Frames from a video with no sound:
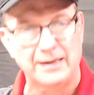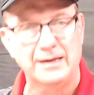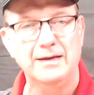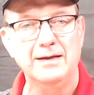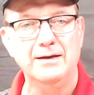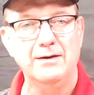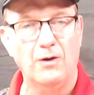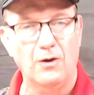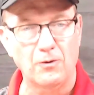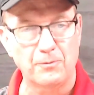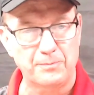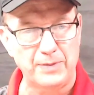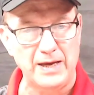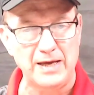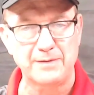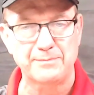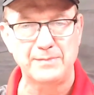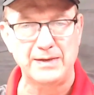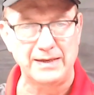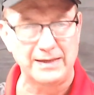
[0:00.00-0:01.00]
Opaque
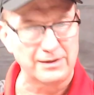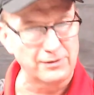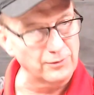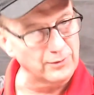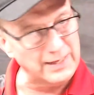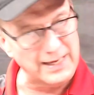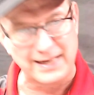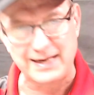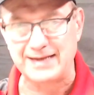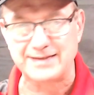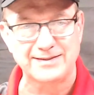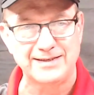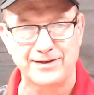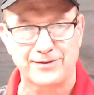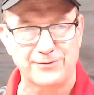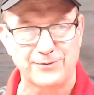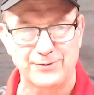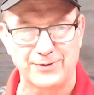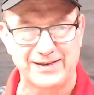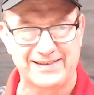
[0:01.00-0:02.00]
meaning you cannot see
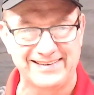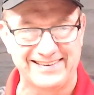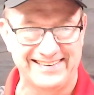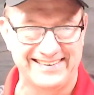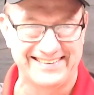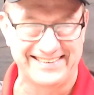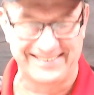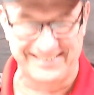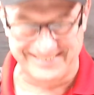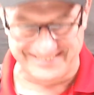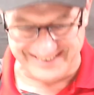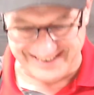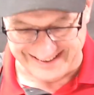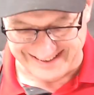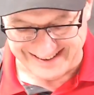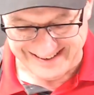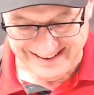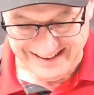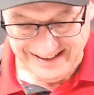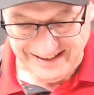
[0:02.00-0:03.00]
through it. All right.
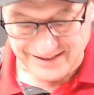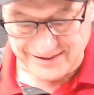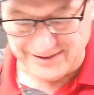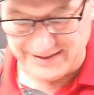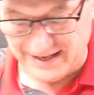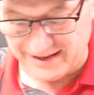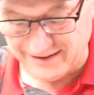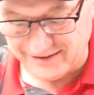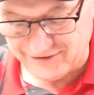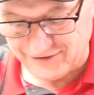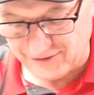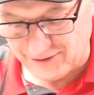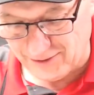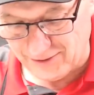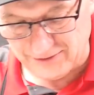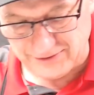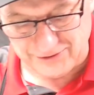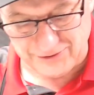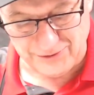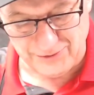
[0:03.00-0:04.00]
So now let's go
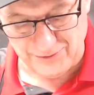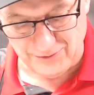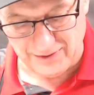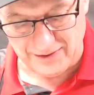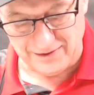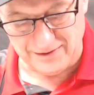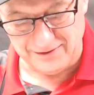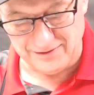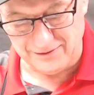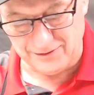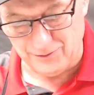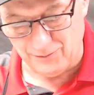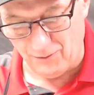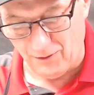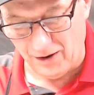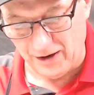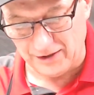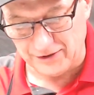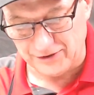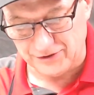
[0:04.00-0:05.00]
into our
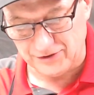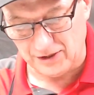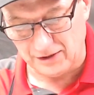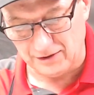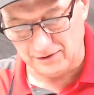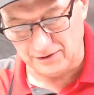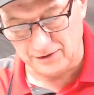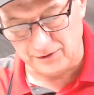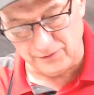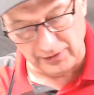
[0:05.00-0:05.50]
gouache, our acrylic